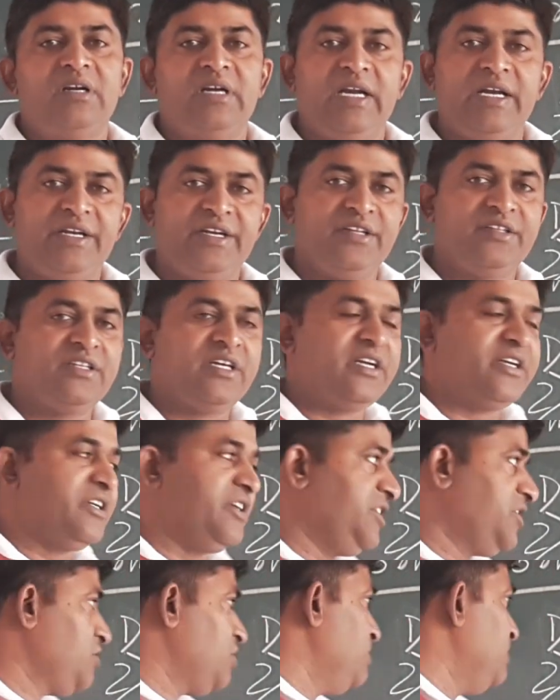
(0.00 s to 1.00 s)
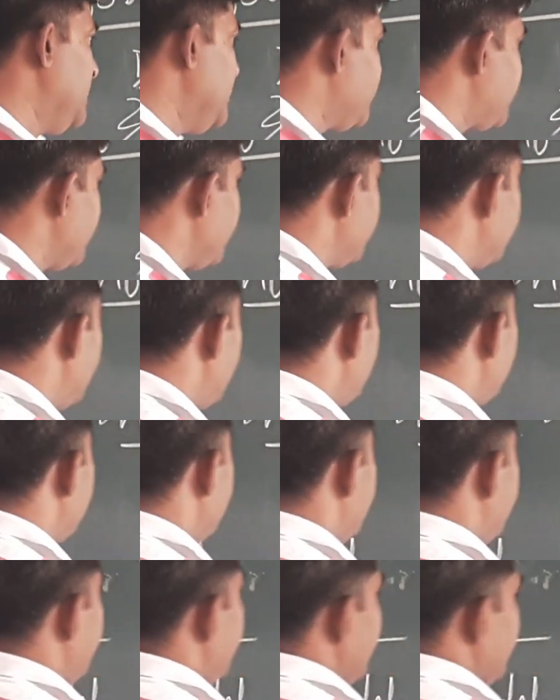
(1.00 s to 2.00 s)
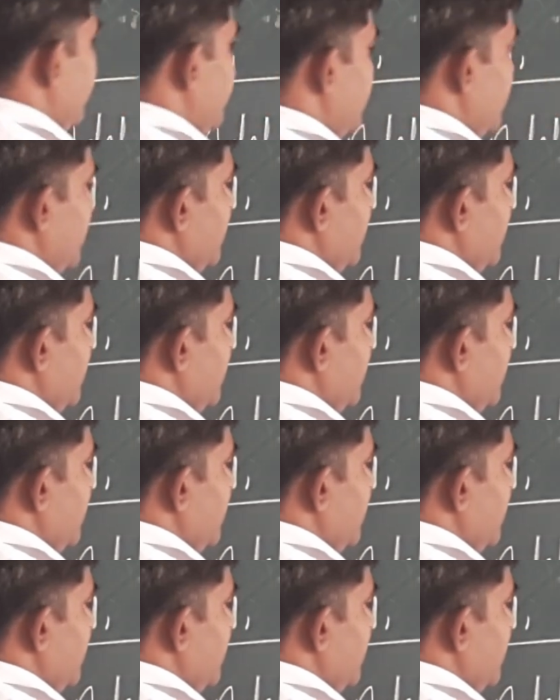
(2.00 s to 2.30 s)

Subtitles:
writing the date, mentioning the date.